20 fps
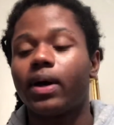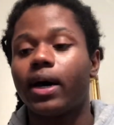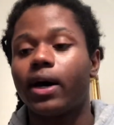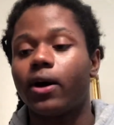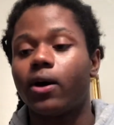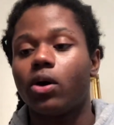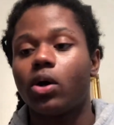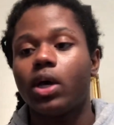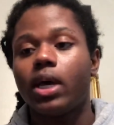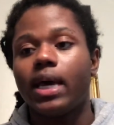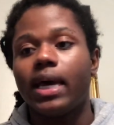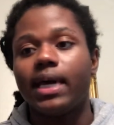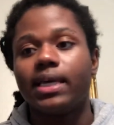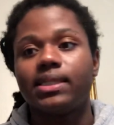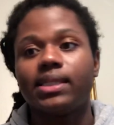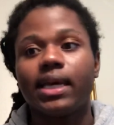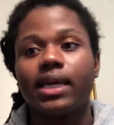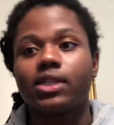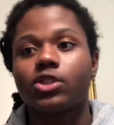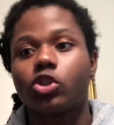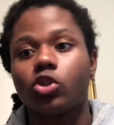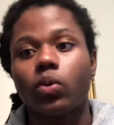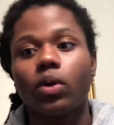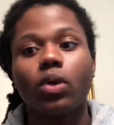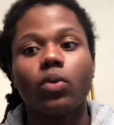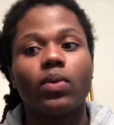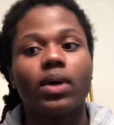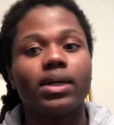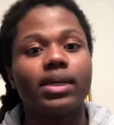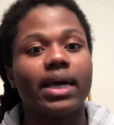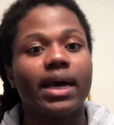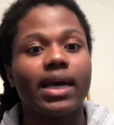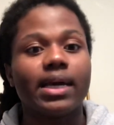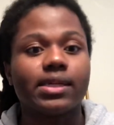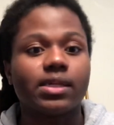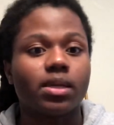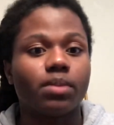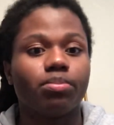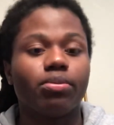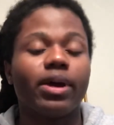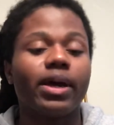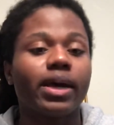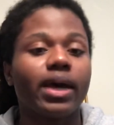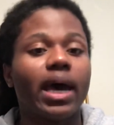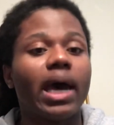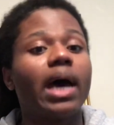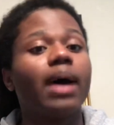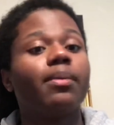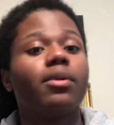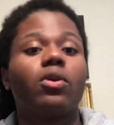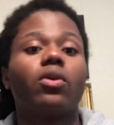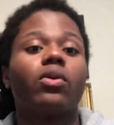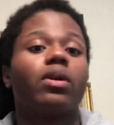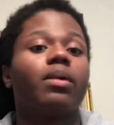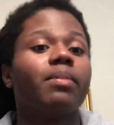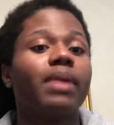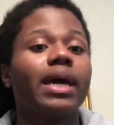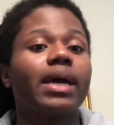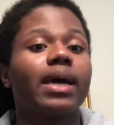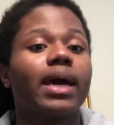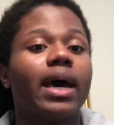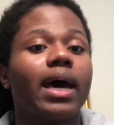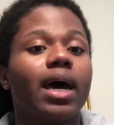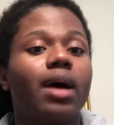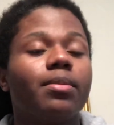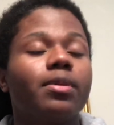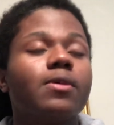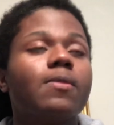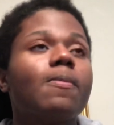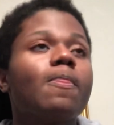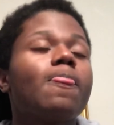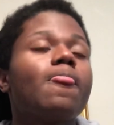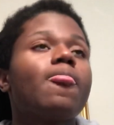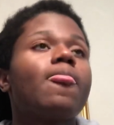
how it takes 21 days to break a habit or to make a habit,